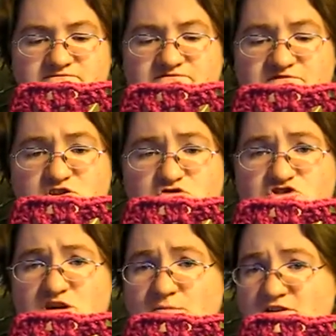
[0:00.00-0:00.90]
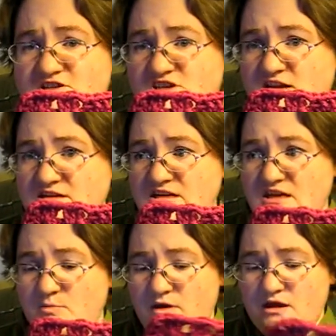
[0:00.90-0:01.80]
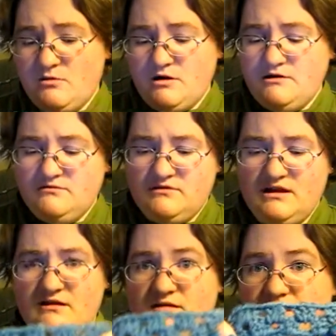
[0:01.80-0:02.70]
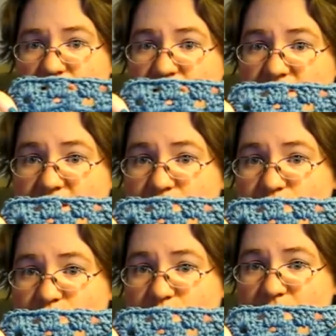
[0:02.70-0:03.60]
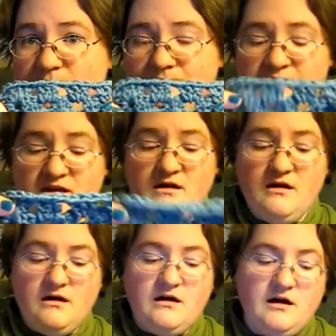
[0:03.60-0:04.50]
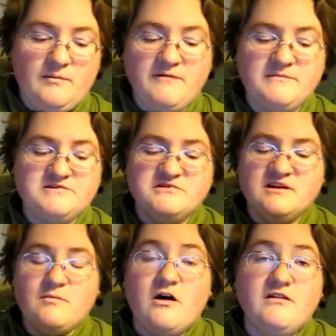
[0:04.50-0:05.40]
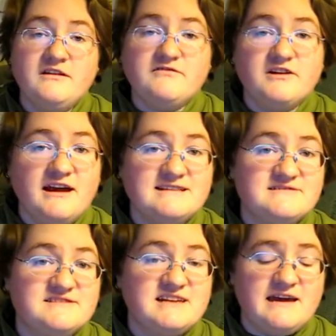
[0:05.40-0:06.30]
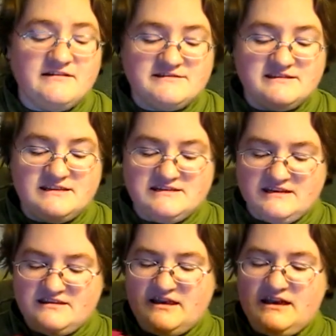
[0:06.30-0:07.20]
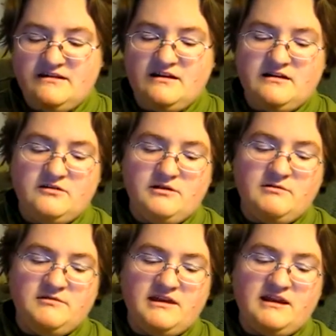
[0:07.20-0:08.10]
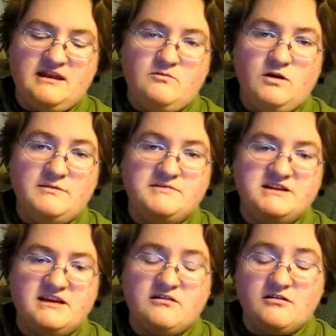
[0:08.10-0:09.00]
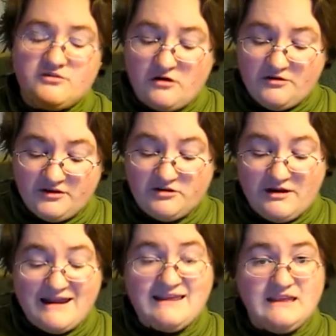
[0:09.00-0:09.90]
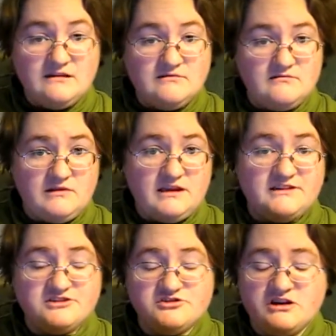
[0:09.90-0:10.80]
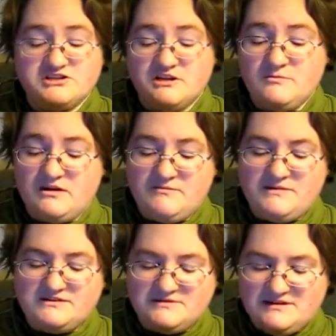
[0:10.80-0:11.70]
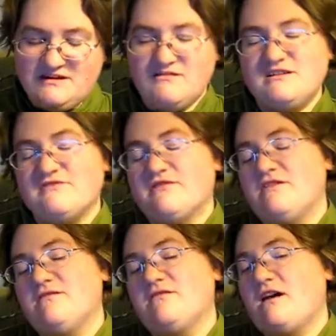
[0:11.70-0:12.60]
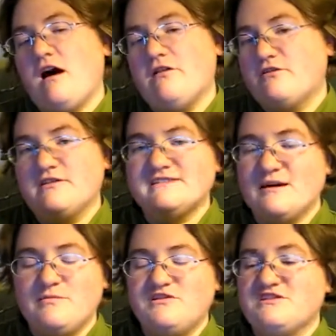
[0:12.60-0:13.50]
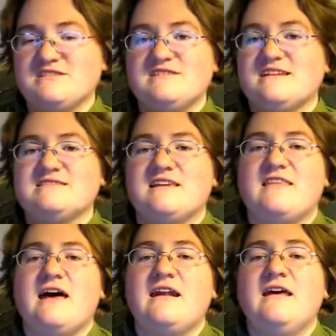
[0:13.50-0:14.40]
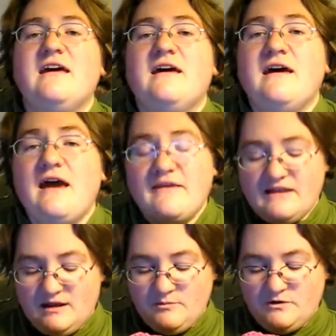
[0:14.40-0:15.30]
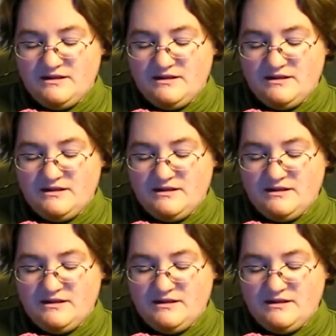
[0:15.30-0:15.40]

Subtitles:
fuchsia, magenta-y pink one, and the light blue one. I've been doing them all different kinds of styles and things like that, not going with any one particular. They're all the granny, construction, but I've been doing, different color assemblages and things like that. And then I'm putting